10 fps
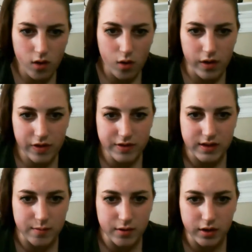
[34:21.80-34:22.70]
with
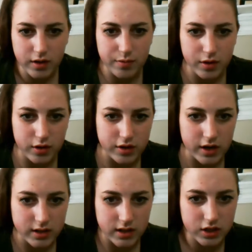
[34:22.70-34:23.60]
similar computer
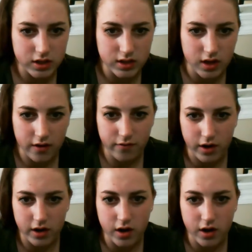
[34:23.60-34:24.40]
translation software,